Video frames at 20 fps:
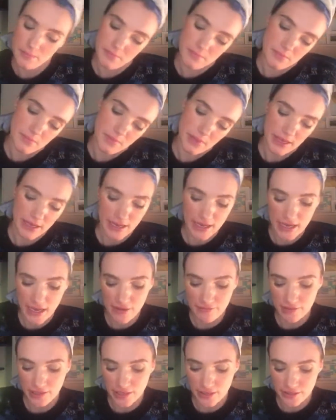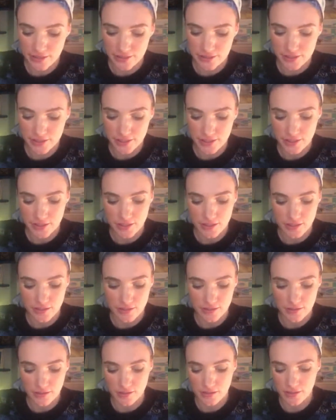Like, I have learned
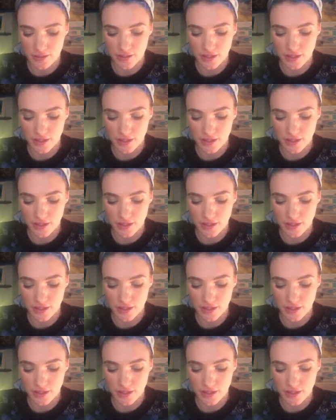the